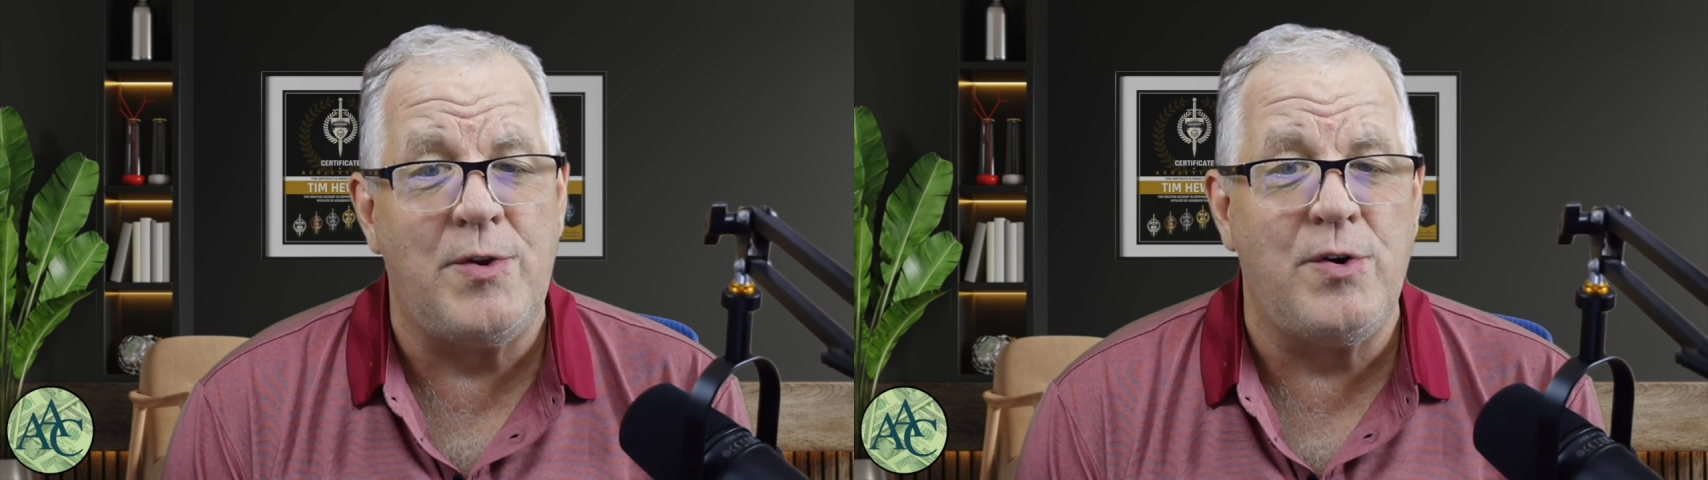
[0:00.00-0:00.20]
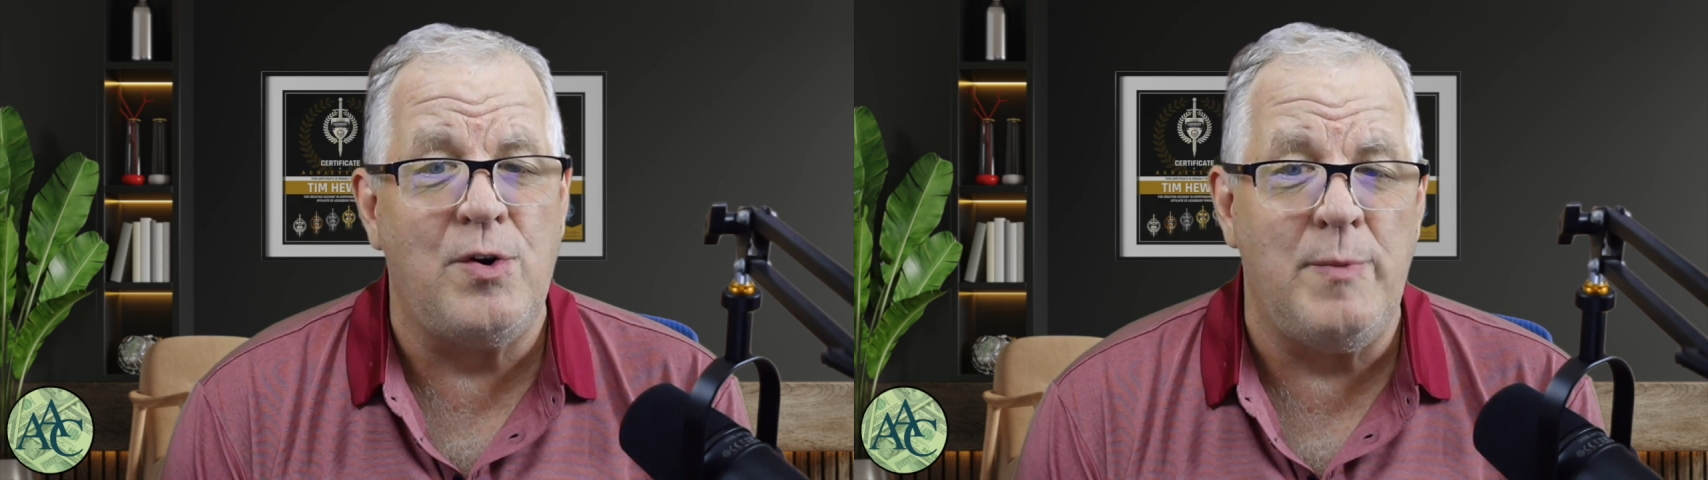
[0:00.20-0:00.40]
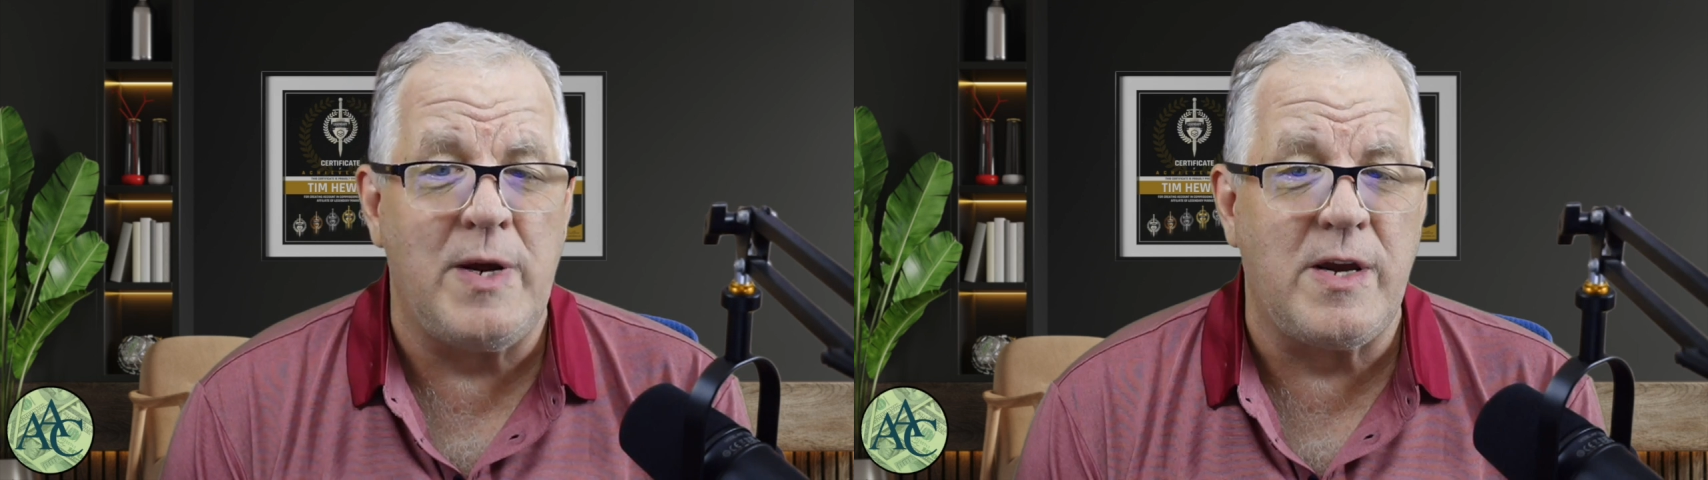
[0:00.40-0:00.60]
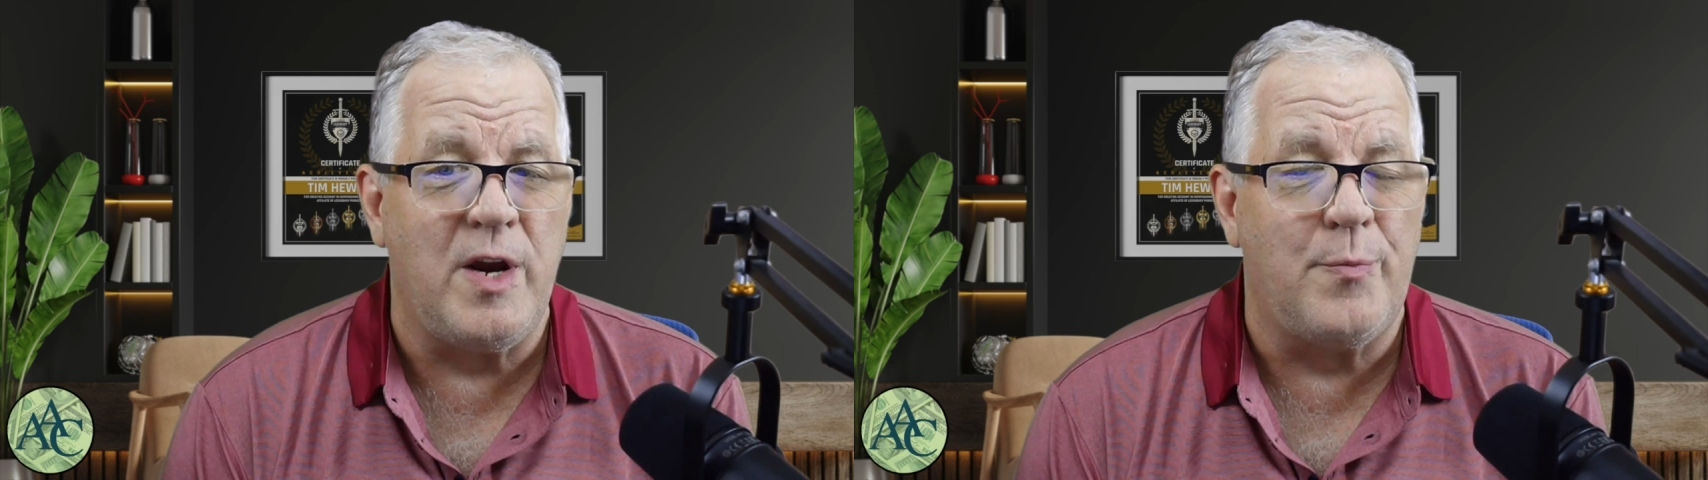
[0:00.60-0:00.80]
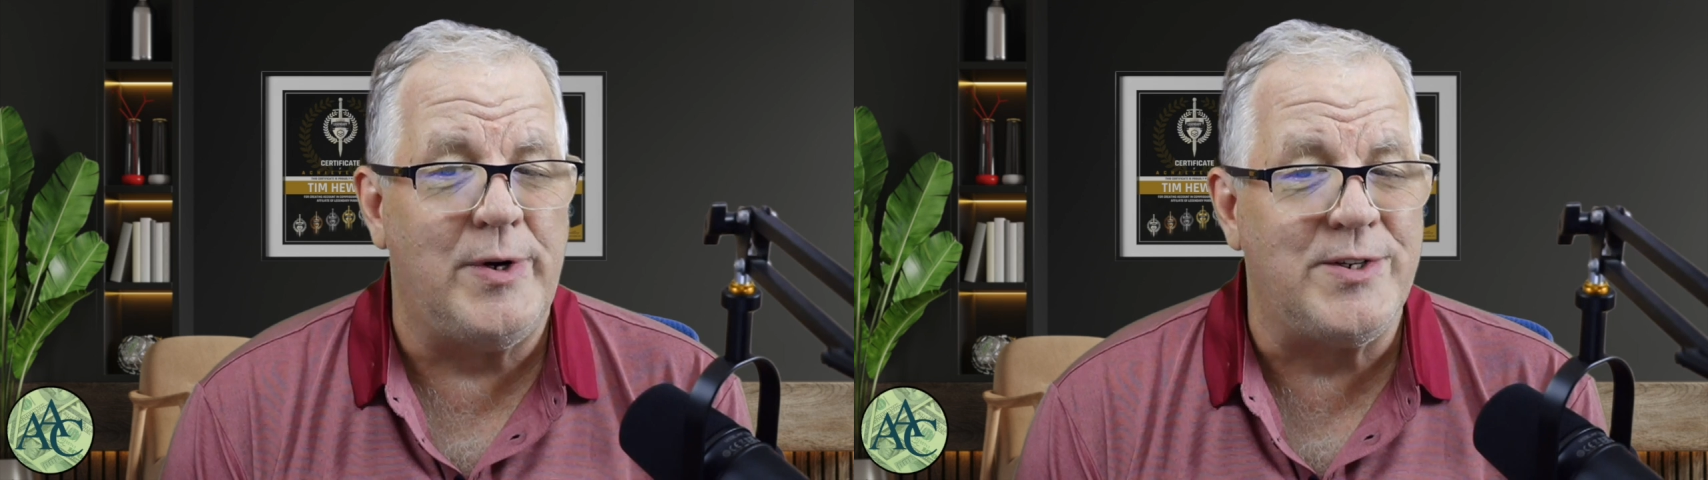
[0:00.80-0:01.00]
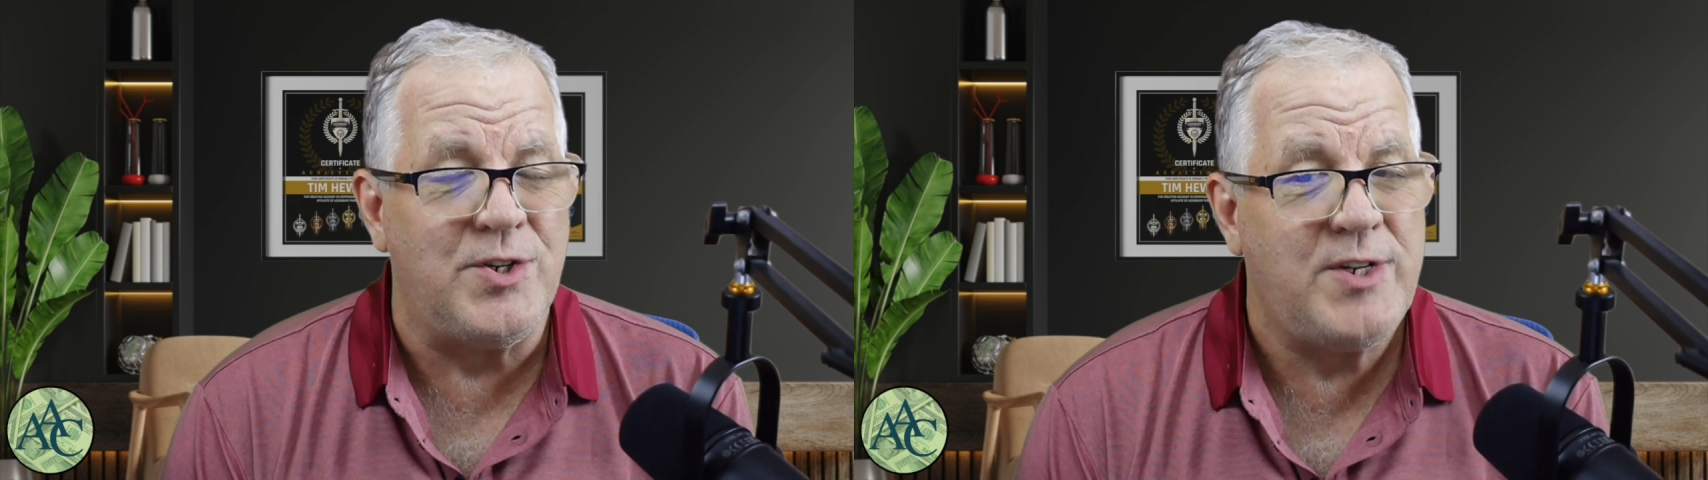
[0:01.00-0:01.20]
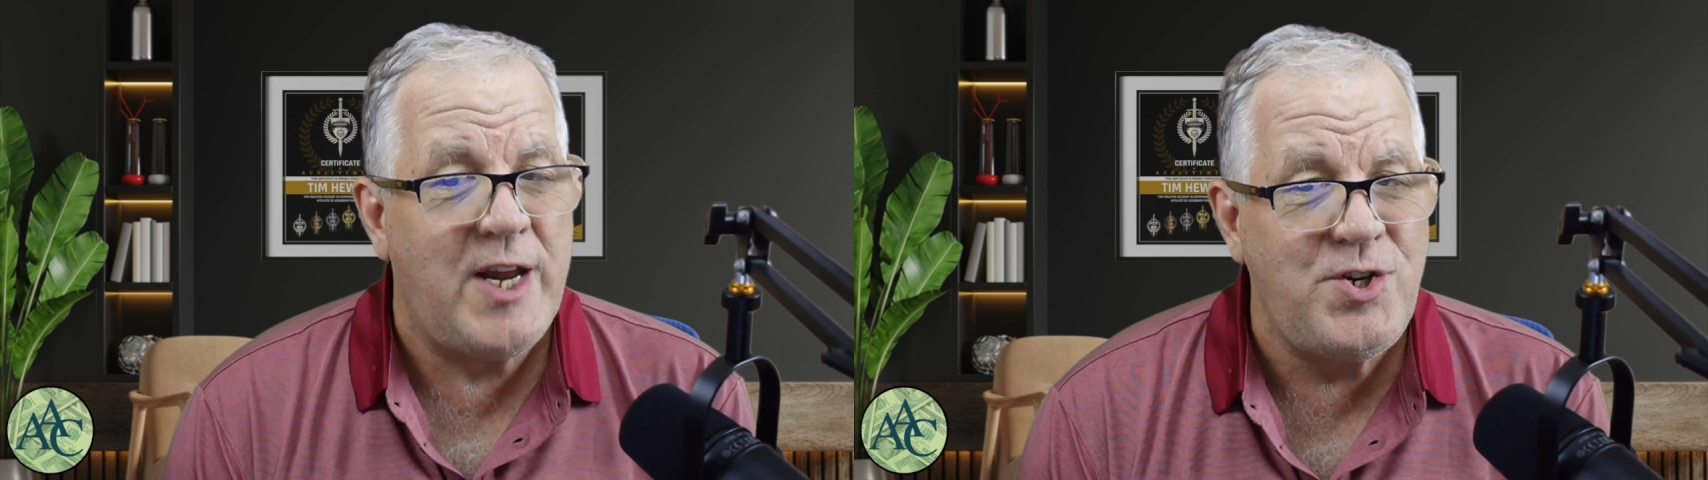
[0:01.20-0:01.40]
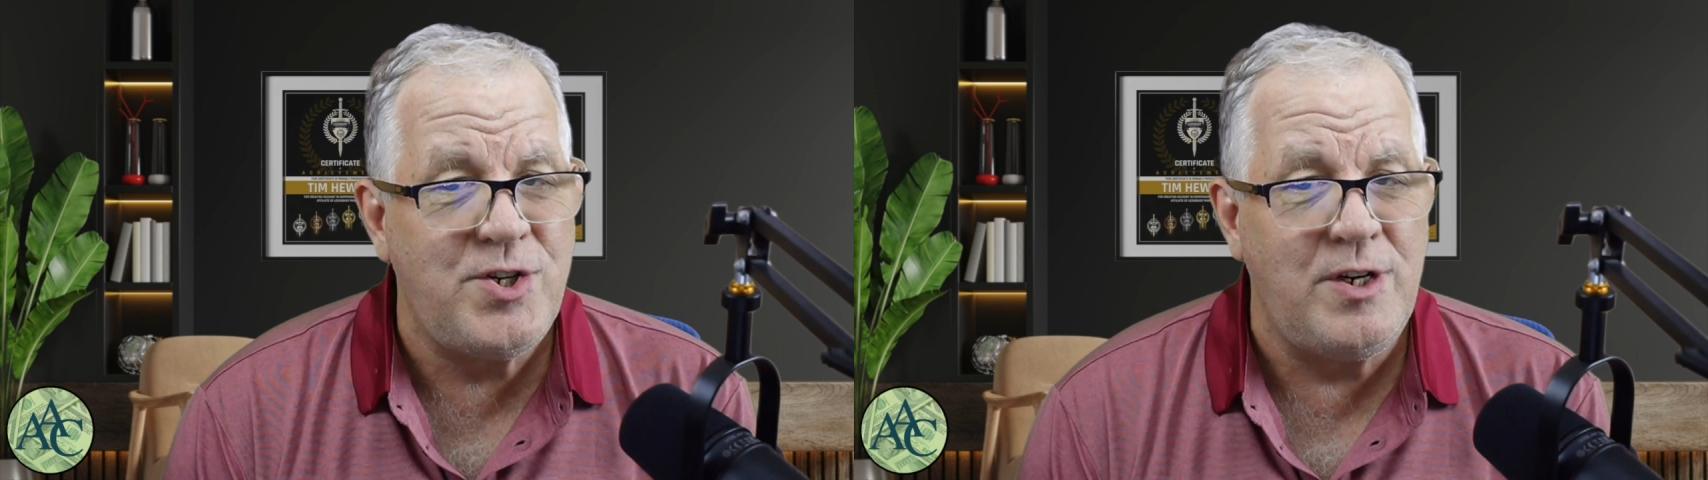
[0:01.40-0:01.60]
you're making a
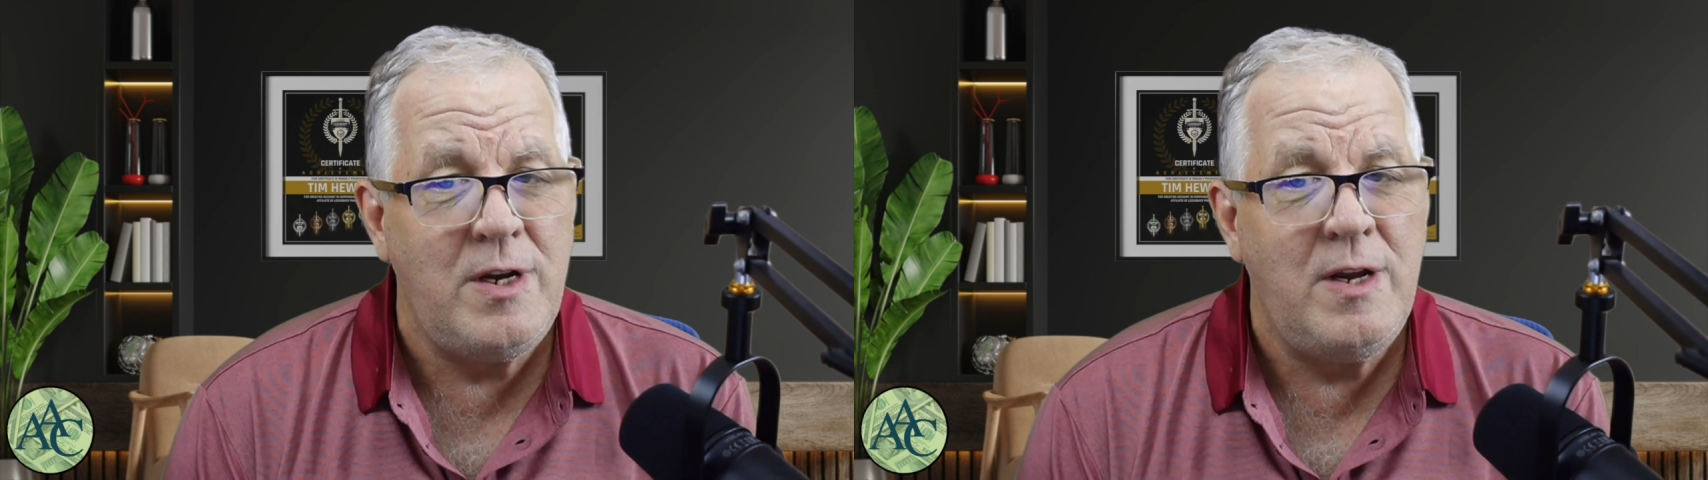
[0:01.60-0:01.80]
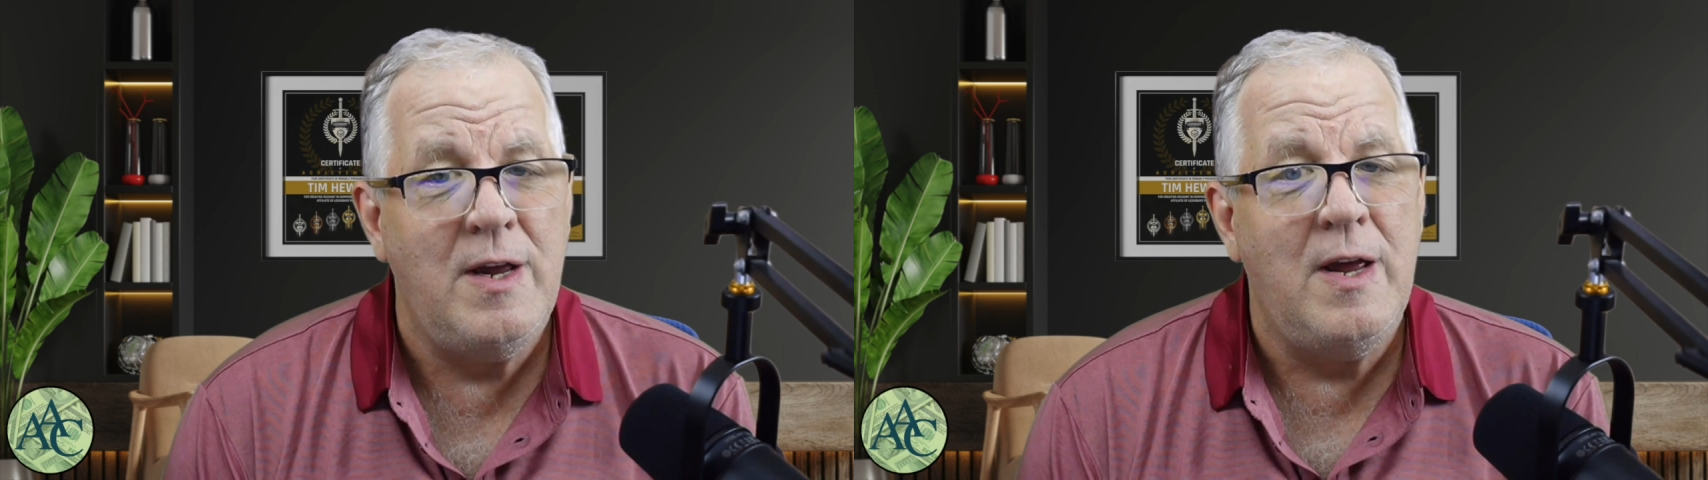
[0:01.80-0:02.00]
presentation,